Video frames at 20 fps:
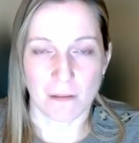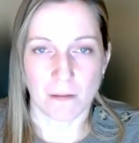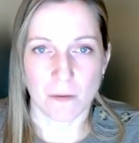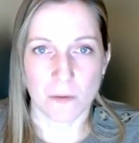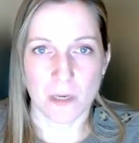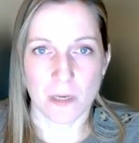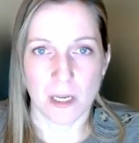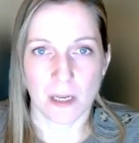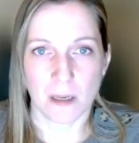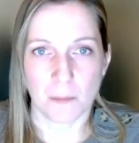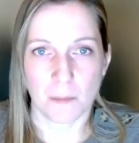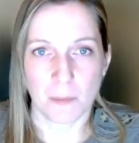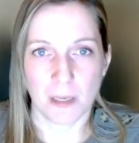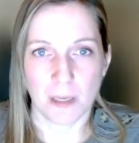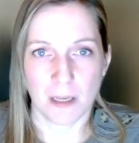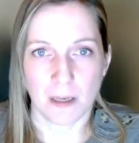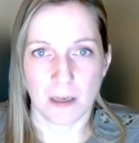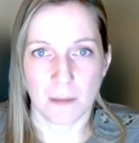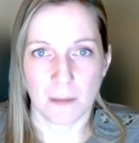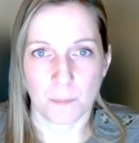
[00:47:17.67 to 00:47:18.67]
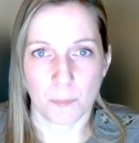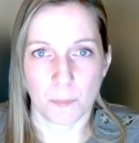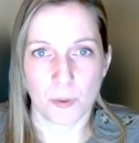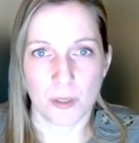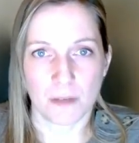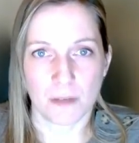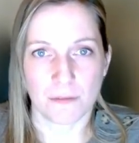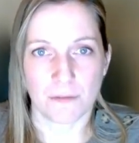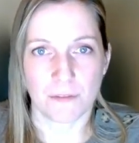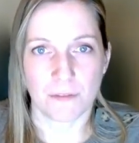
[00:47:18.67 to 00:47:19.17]
So it can be
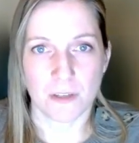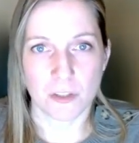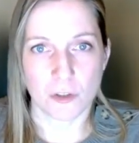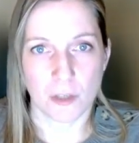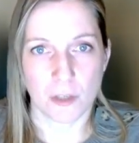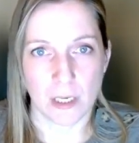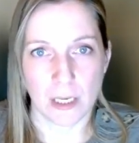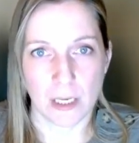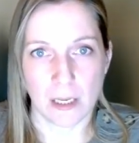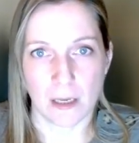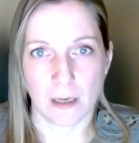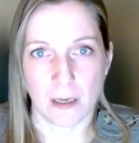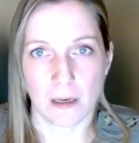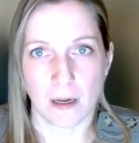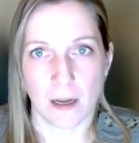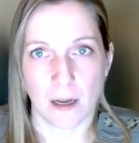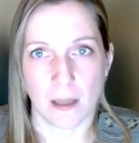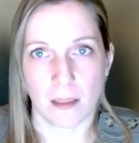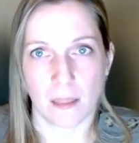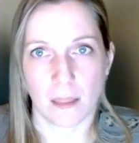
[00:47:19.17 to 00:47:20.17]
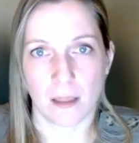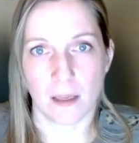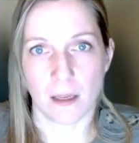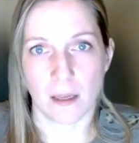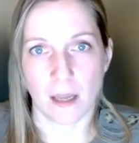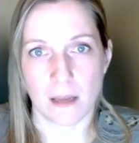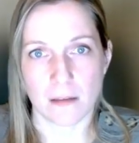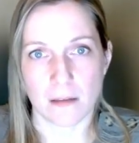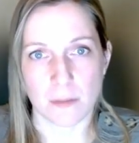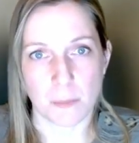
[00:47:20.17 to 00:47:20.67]
pretty frustrating, I think,
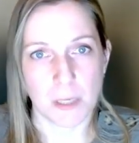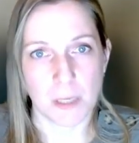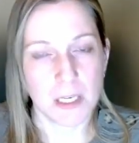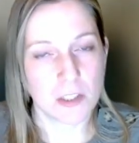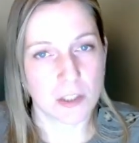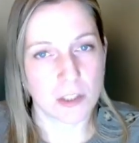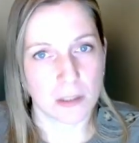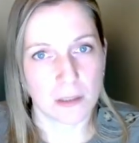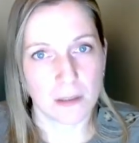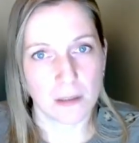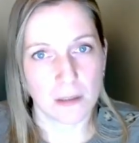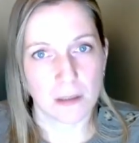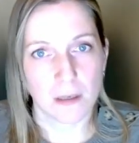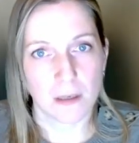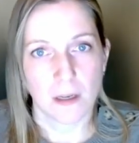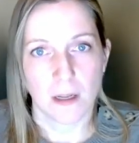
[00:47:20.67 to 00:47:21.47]
as a patient